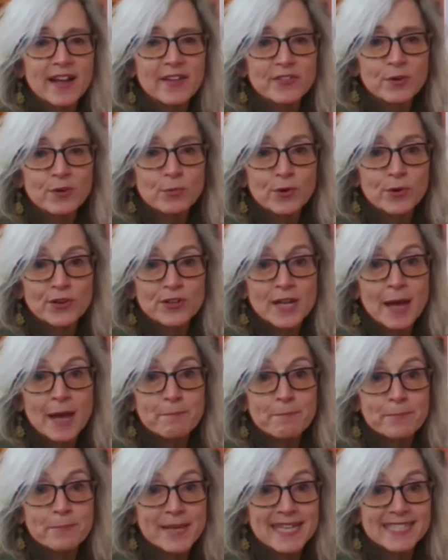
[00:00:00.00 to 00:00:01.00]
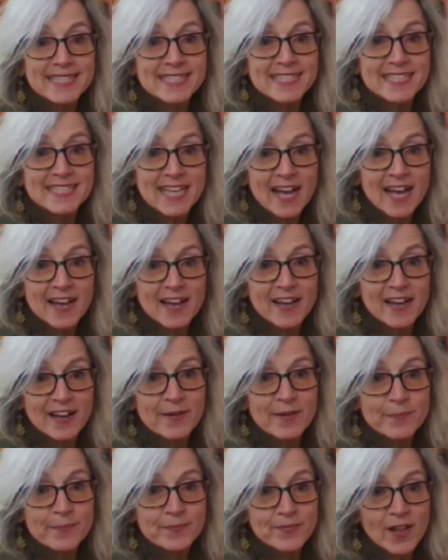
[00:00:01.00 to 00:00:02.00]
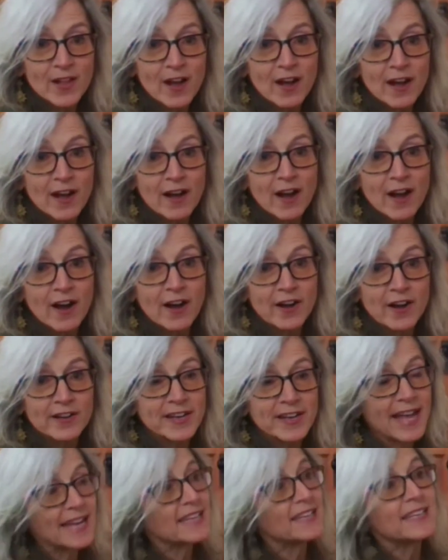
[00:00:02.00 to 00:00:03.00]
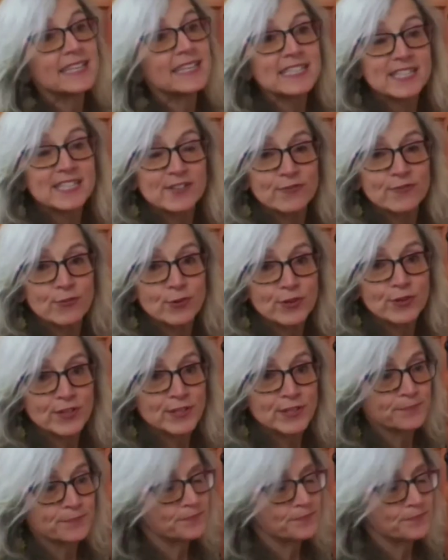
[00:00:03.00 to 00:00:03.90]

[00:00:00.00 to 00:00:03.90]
the word pizza on a list for you.